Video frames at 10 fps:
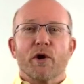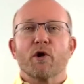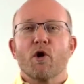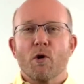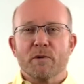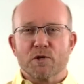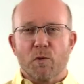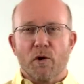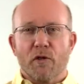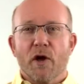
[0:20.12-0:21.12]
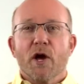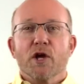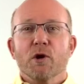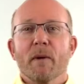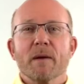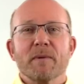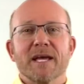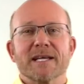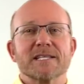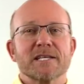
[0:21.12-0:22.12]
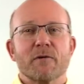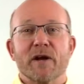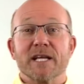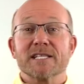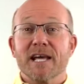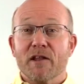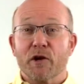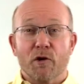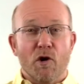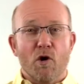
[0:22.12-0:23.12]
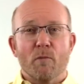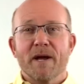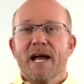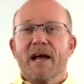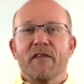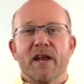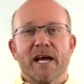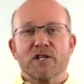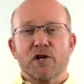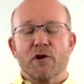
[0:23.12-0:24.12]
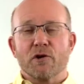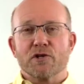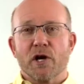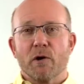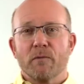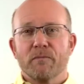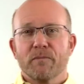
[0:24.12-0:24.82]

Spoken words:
what your home is worth. You might be considering selling your home in the next year or so.